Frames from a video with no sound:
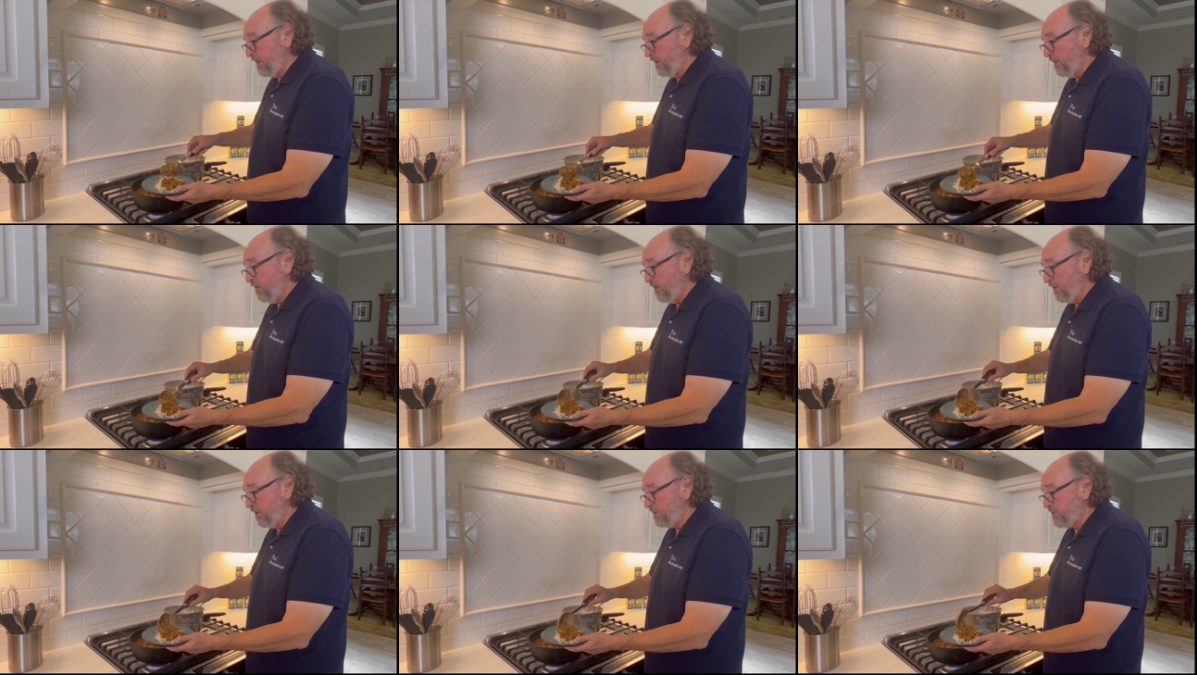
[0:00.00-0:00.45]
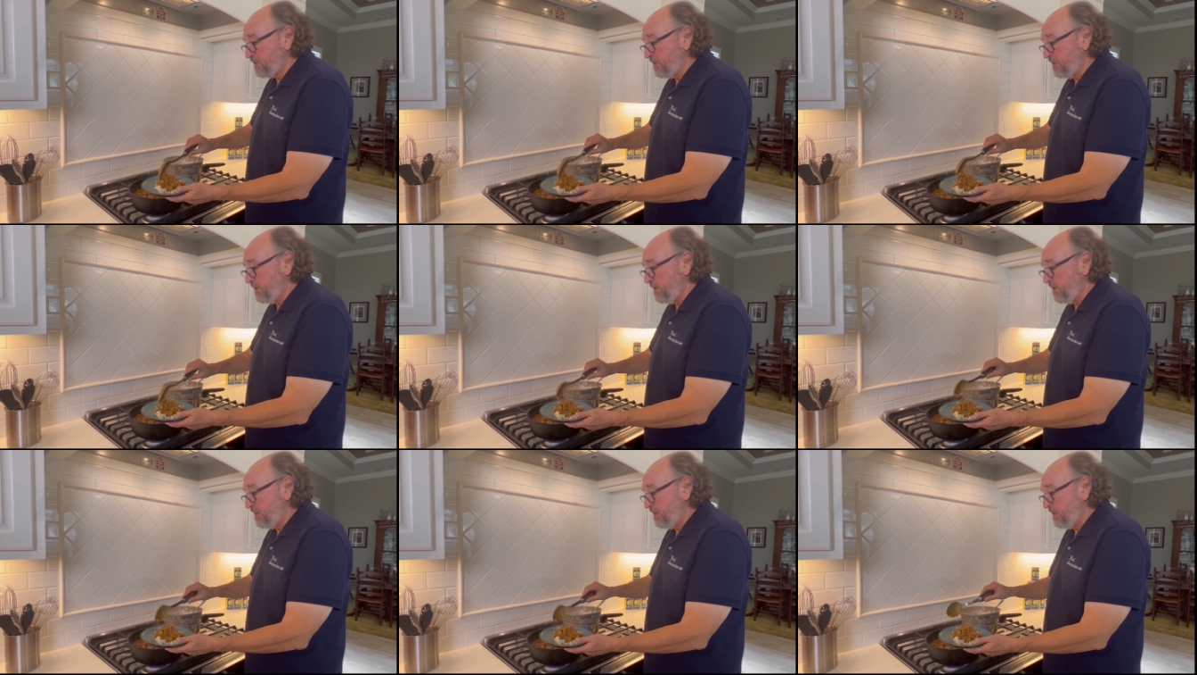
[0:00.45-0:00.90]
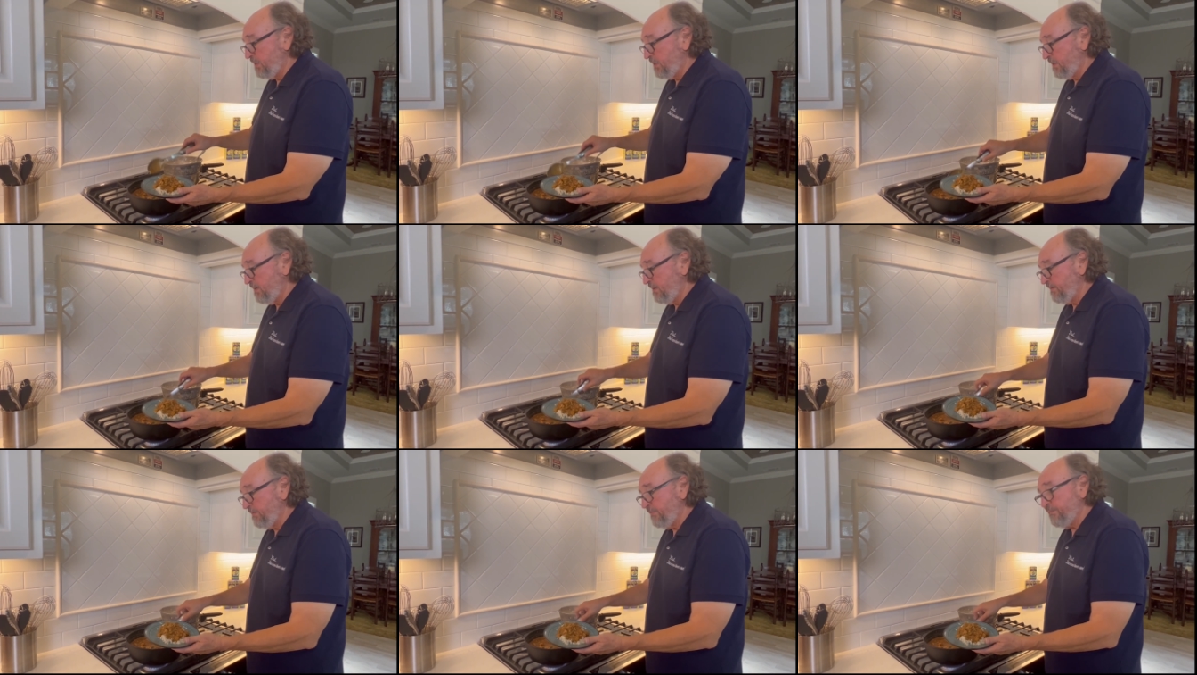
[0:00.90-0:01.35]
looks.
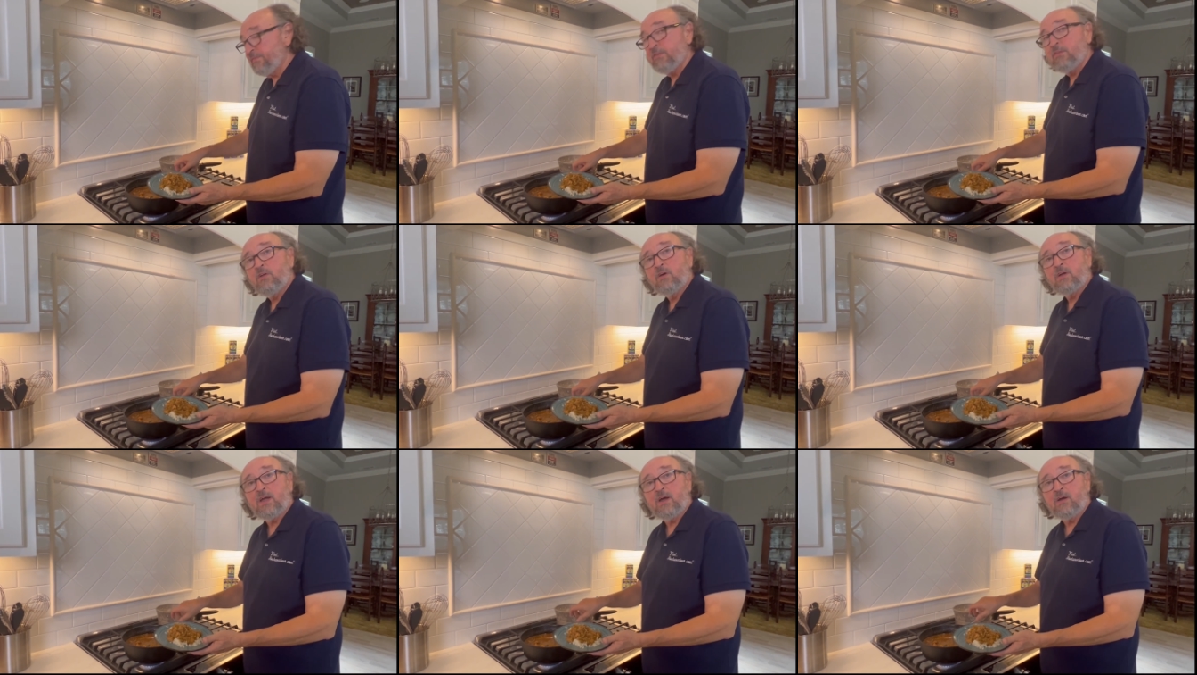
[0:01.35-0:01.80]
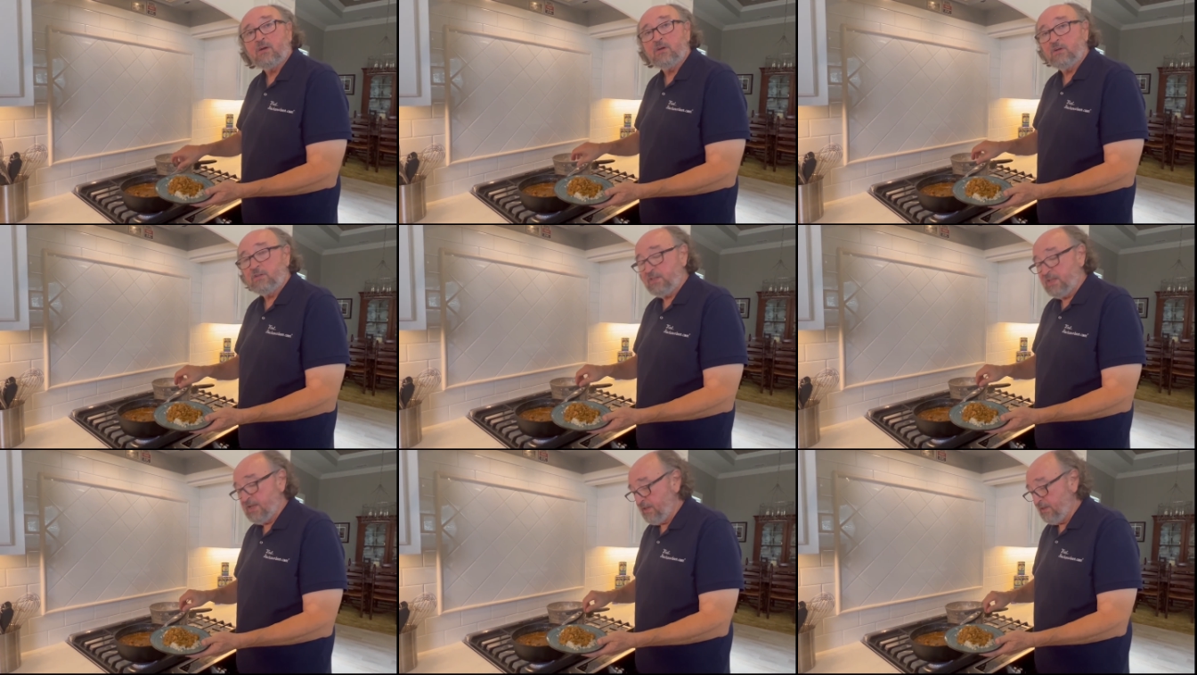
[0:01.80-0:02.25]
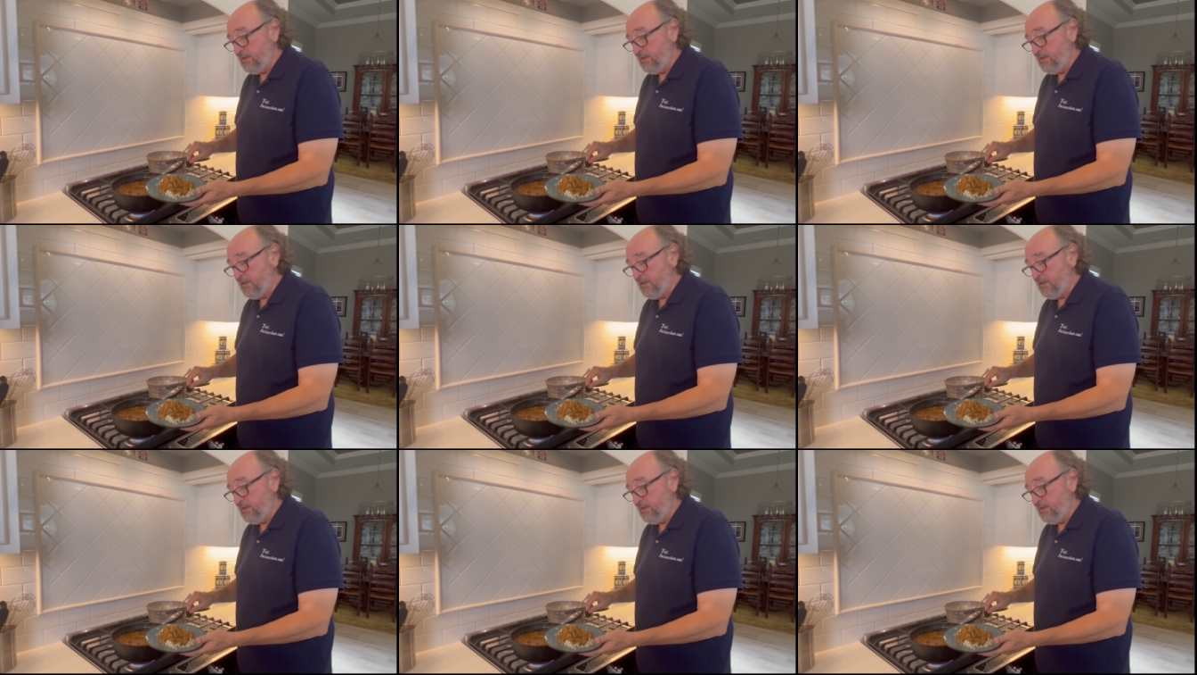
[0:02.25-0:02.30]
Look how good that